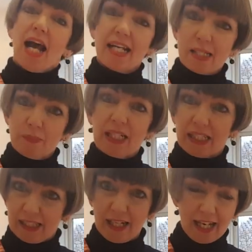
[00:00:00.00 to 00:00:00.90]
I
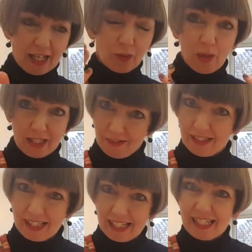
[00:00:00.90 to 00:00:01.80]
speak quite
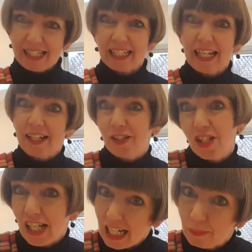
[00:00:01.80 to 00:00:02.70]
easily
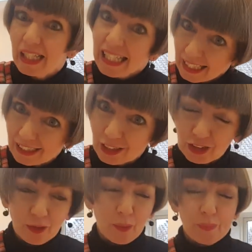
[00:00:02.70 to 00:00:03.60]
understandable
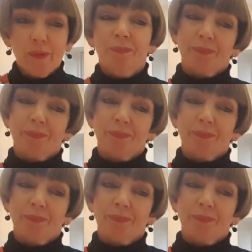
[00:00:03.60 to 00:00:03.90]
English, I hope.